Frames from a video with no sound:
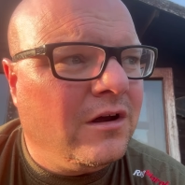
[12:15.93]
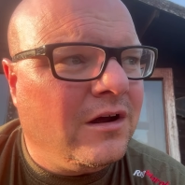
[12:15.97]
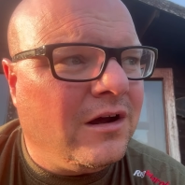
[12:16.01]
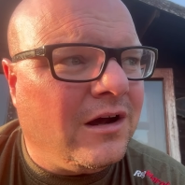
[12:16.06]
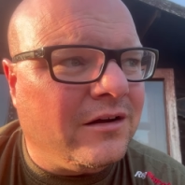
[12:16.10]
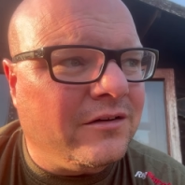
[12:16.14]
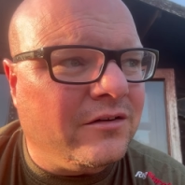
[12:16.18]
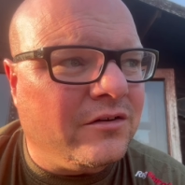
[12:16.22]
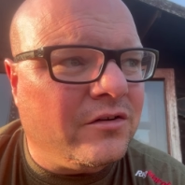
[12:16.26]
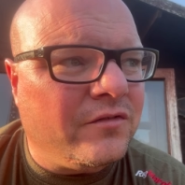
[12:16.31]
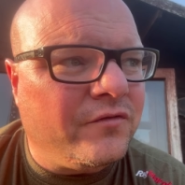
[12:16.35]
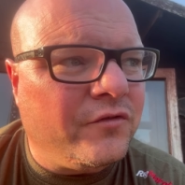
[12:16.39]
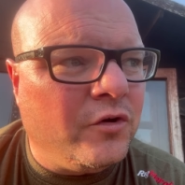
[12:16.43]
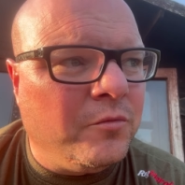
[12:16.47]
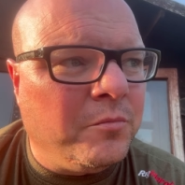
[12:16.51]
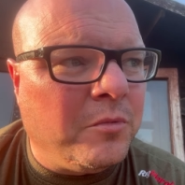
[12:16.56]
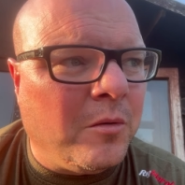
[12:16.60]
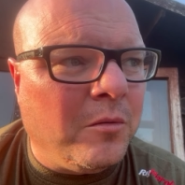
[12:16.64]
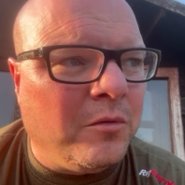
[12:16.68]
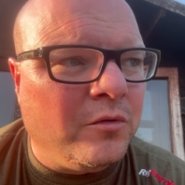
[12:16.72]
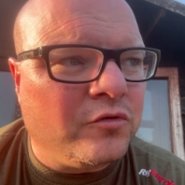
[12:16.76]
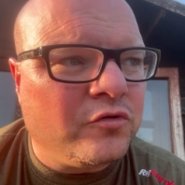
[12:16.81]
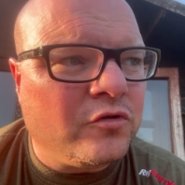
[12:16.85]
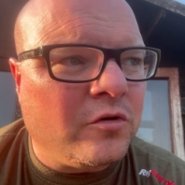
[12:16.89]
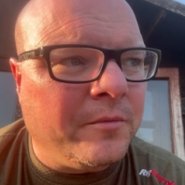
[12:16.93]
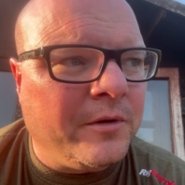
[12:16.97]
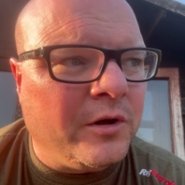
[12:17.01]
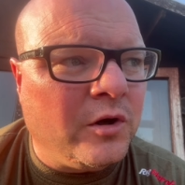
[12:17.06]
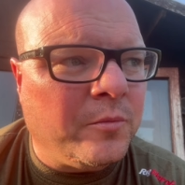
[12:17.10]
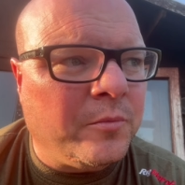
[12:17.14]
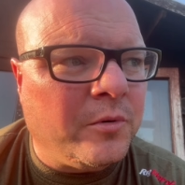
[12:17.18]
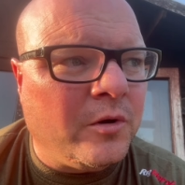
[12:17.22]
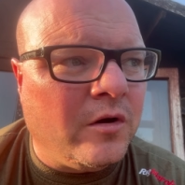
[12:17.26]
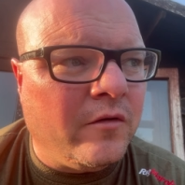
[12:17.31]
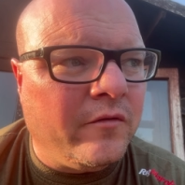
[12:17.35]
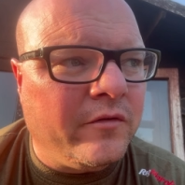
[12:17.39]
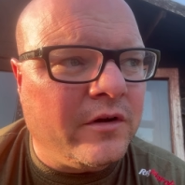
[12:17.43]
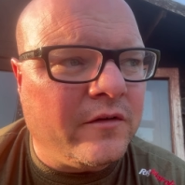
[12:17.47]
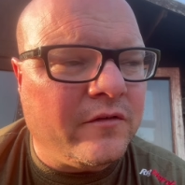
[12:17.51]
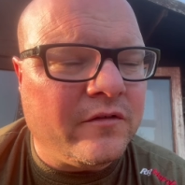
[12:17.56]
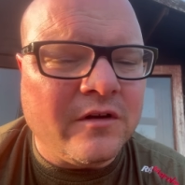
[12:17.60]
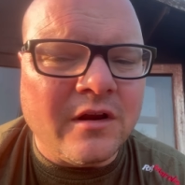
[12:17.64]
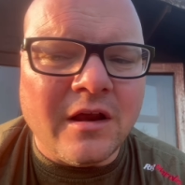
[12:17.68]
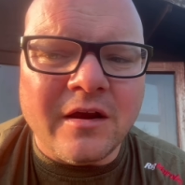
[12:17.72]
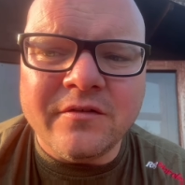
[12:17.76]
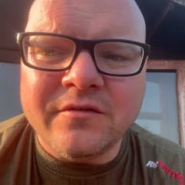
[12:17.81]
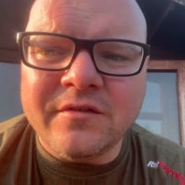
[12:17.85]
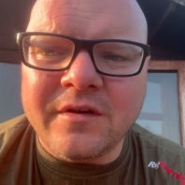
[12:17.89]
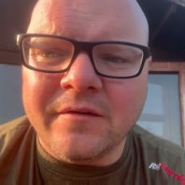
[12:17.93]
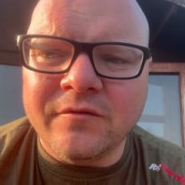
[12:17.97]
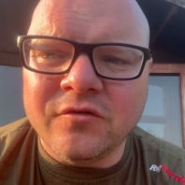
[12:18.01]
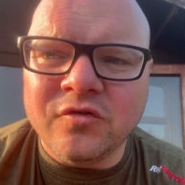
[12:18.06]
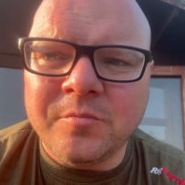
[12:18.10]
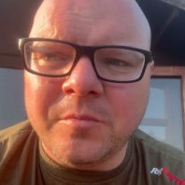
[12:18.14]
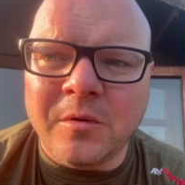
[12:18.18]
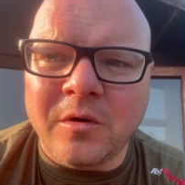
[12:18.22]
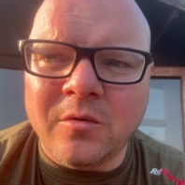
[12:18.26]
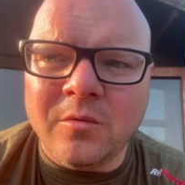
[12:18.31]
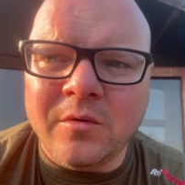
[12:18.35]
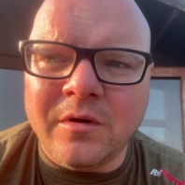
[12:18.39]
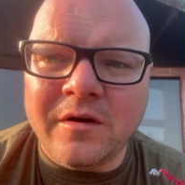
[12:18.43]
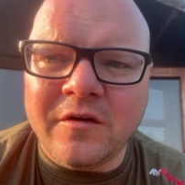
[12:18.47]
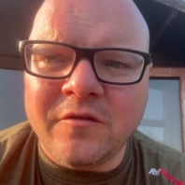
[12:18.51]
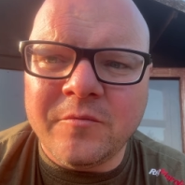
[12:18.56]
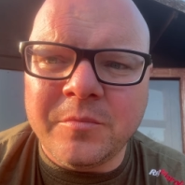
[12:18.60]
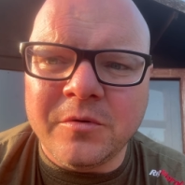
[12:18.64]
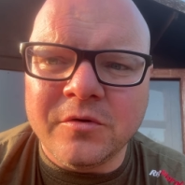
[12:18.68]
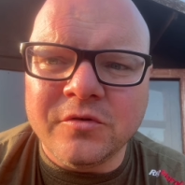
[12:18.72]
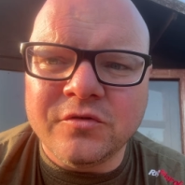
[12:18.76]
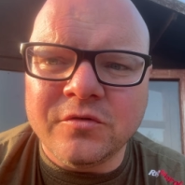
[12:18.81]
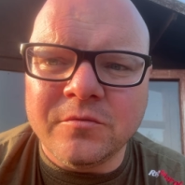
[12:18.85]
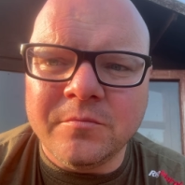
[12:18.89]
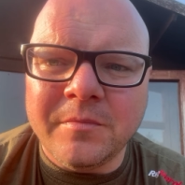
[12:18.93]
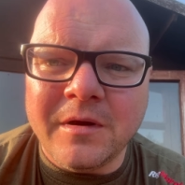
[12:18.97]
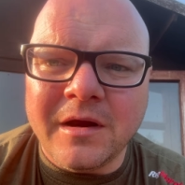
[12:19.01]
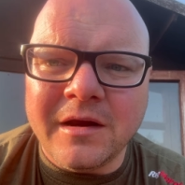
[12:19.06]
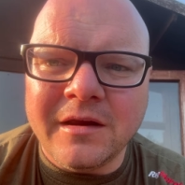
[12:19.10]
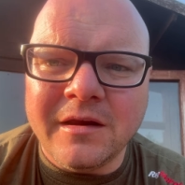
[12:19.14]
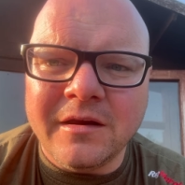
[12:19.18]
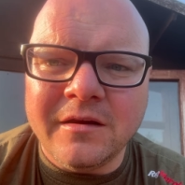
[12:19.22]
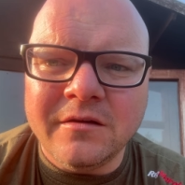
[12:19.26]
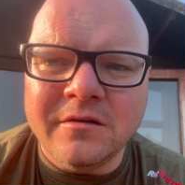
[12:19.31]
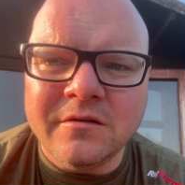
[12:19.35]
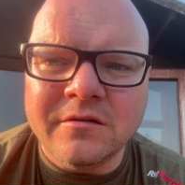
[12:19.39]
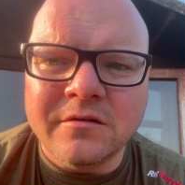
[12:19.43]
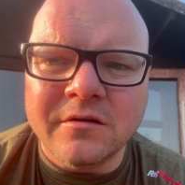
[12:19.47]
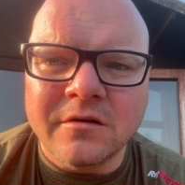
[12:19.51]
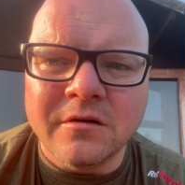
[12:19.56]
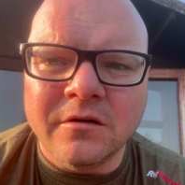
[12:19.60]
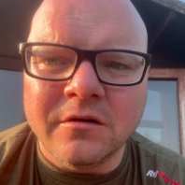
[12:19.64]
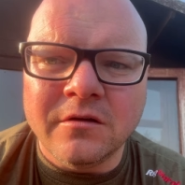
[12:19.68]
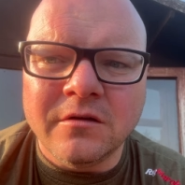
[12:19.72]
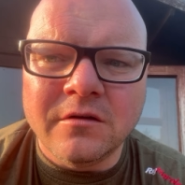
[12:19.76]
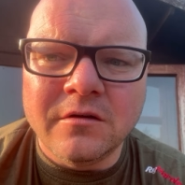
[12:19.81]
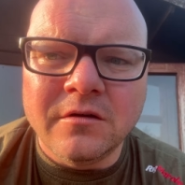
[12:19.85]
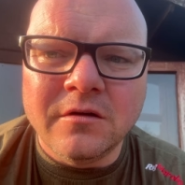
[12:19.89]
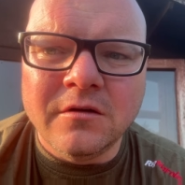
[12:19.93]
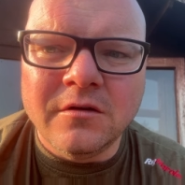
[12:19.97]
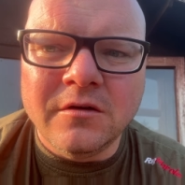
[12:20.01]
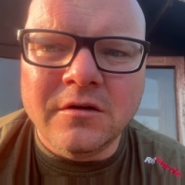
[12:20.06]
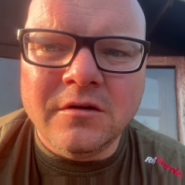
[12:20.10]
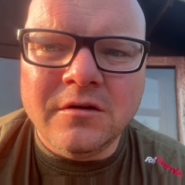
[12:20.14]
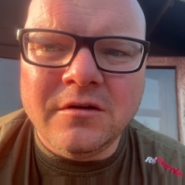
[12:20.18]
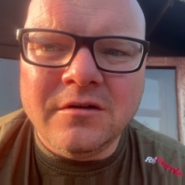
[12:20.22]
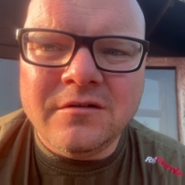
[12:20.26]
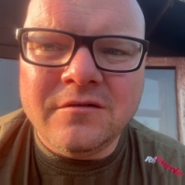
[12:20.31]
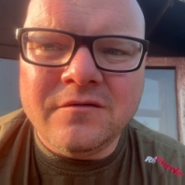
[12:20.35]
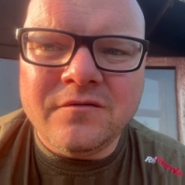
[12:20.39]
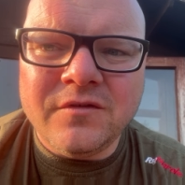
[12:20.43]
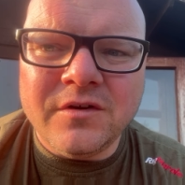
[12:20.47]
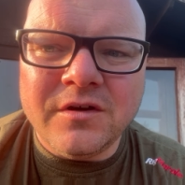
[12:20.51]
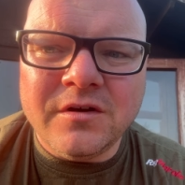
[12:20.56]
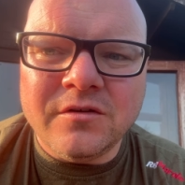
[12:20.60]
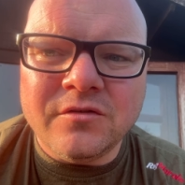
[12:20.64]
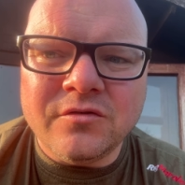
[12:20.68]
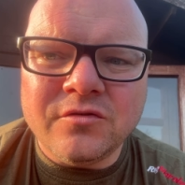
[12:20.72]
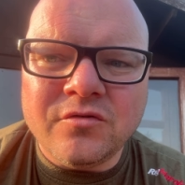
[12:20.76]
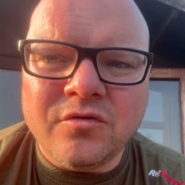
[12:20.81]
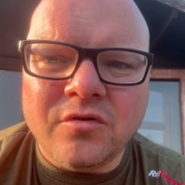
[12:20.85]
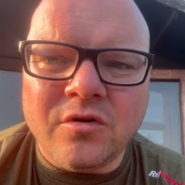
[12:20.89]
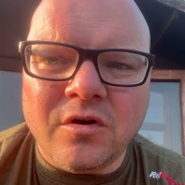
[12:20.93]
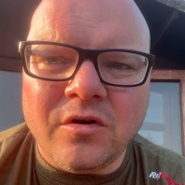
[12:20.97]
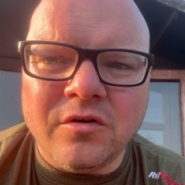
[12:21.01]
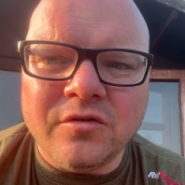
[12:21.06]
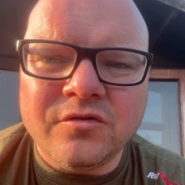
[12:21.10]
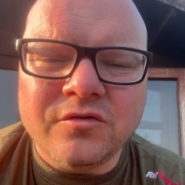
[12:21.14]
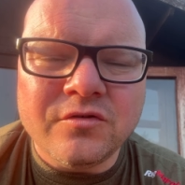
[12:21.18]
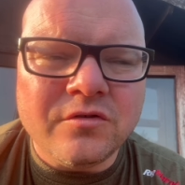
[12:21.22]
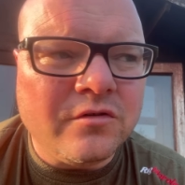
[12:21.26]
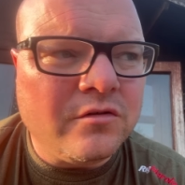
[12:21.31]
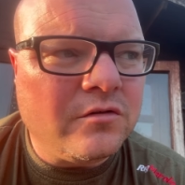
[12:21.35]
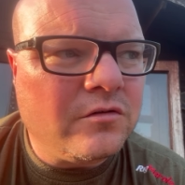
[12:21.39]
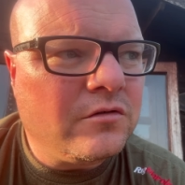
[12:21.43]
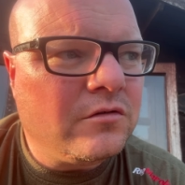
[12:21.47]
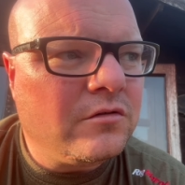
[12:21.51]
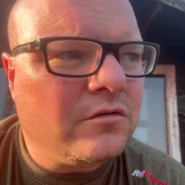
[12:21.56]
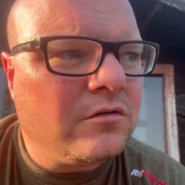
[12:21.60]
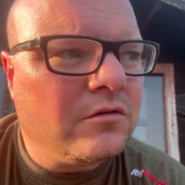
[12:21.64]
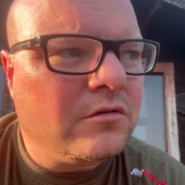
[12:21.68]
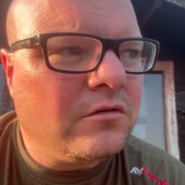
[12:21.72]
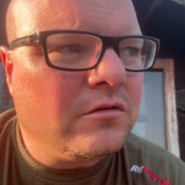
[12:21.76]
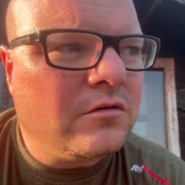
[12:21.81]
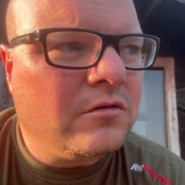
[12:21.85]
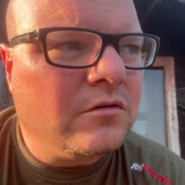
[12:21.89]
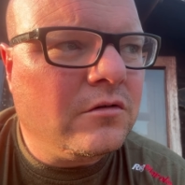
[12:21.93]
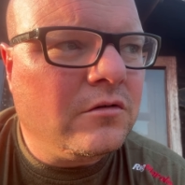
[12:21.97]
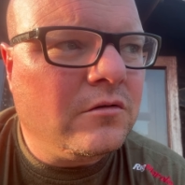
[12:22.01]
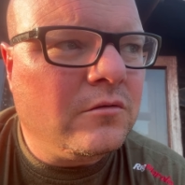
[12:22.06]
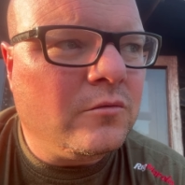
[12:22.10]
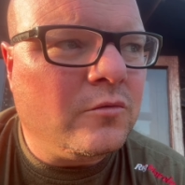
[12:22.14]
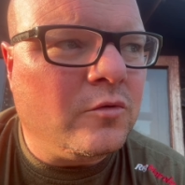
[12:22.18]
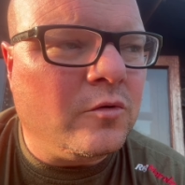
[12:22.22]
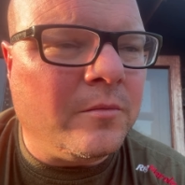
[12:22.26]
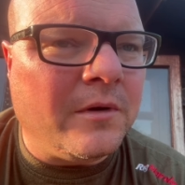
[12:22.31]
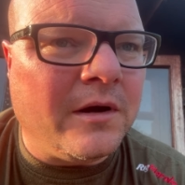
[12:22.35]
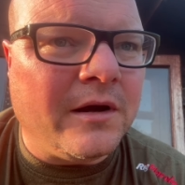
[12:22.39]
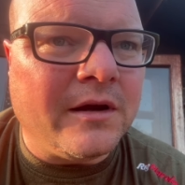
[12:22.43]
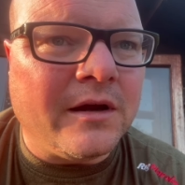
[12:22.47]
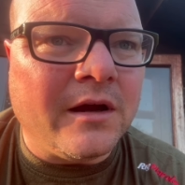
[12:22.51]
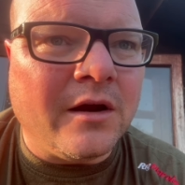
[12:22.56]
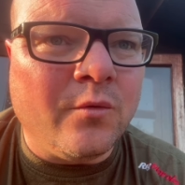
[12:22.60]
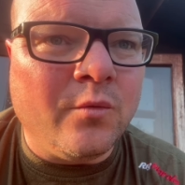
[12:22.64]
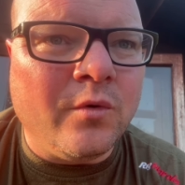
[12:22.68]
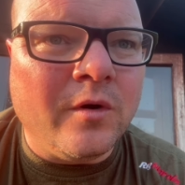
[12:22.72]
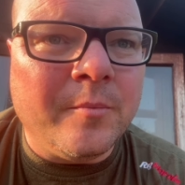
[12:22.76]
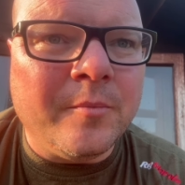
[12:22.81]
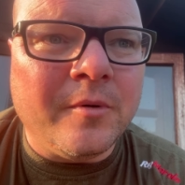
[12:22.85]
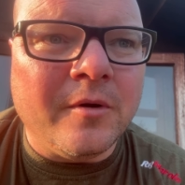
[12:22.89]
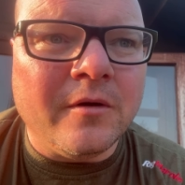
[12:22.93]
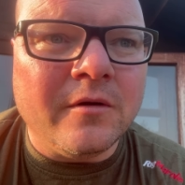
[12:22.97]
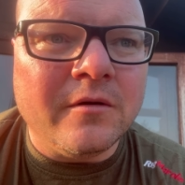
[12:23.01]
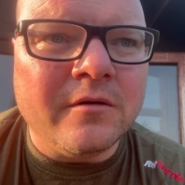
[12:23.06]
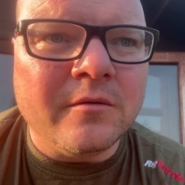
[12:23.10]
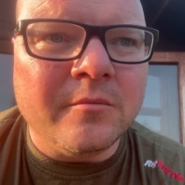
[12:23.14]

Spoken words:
and there's a few bubbles coming up over this left hand spot where I've put some bait in, so fingers crossed we might get a ripper.